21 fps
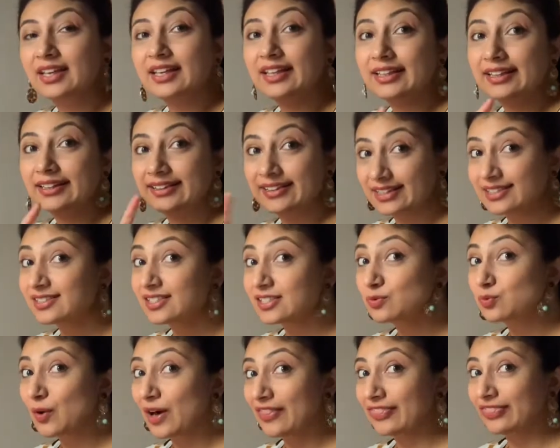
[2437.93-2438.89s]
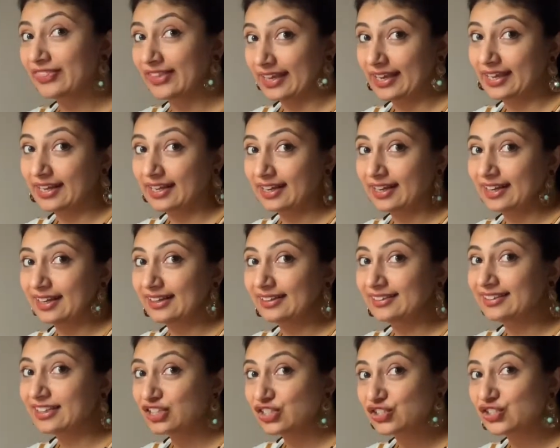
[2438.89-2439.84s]
This is one thing
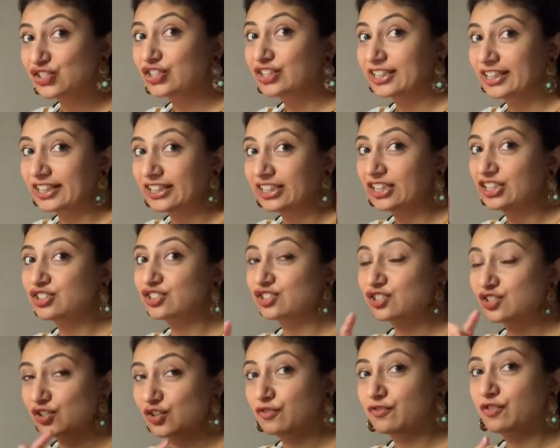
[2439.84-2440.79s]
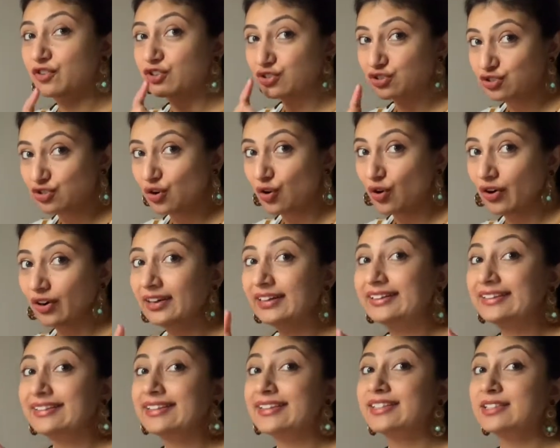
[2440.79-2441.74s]
this journey teaches you for sure:
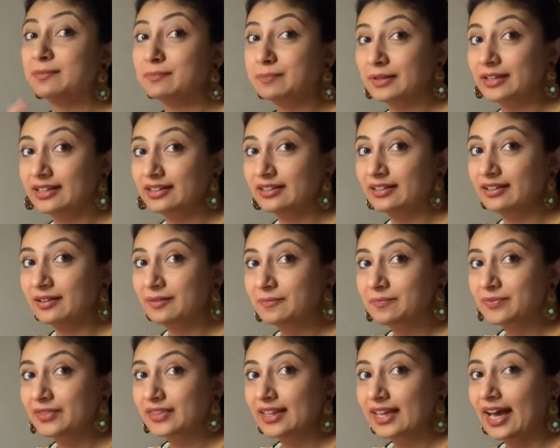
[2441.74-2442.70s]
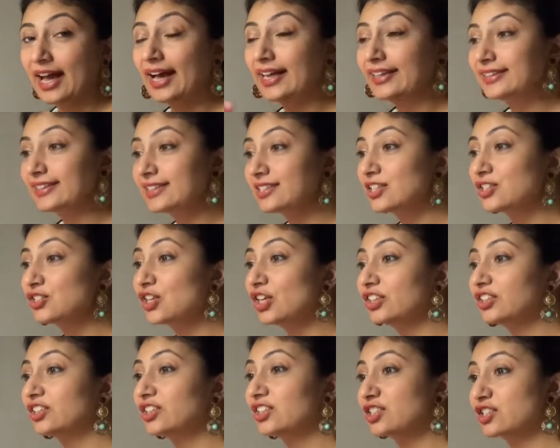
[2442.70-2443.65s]
discipline. And this is not
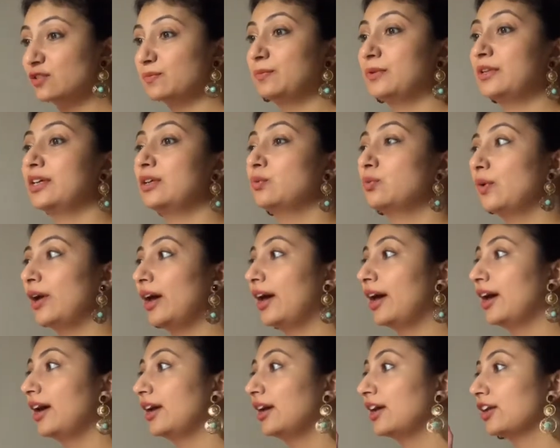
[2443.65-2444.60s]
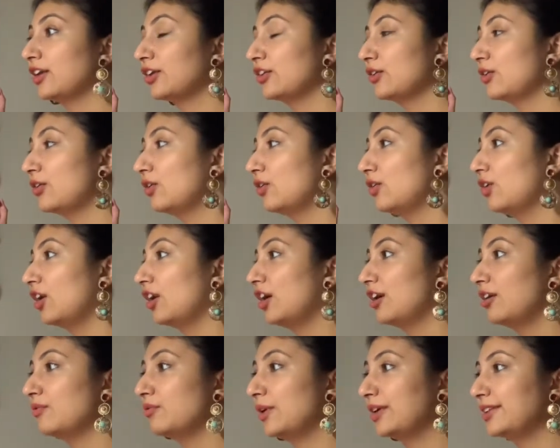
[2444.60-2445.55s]
the discipline where, you
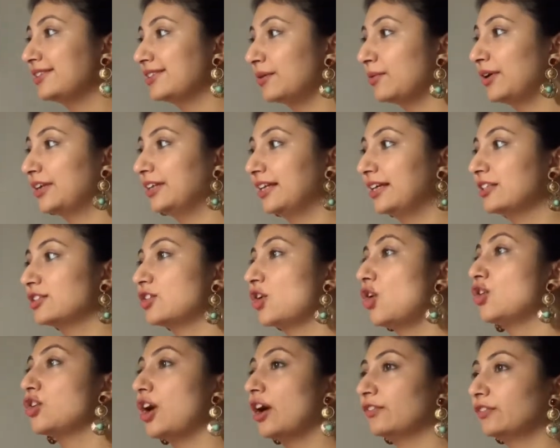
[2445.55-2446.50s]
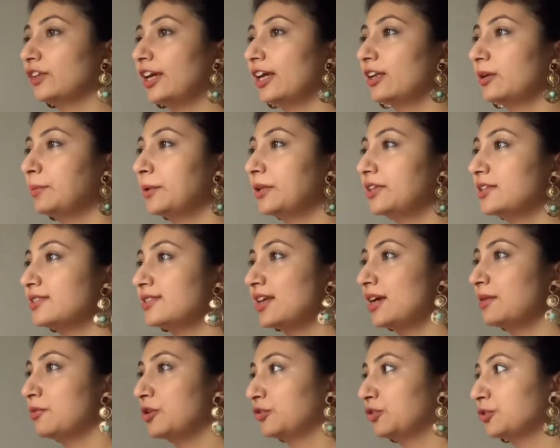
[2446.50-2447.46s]
know, when someone tells you, oh, you have to get up at this
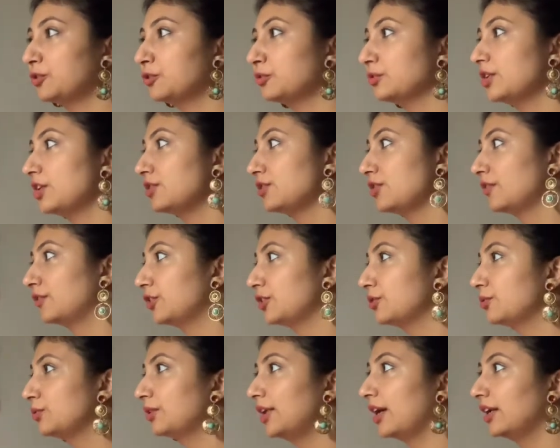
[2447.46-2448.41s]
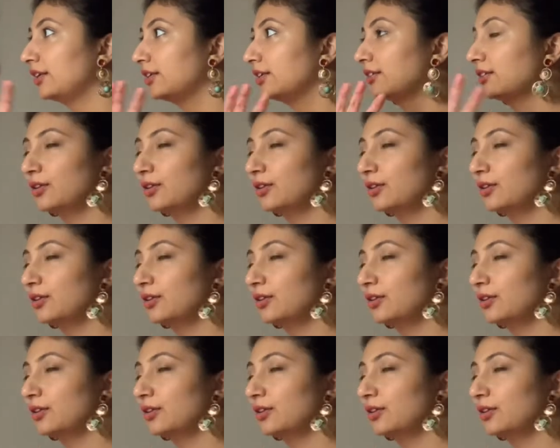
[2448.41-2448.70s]
time, you have to do this, you have to do that.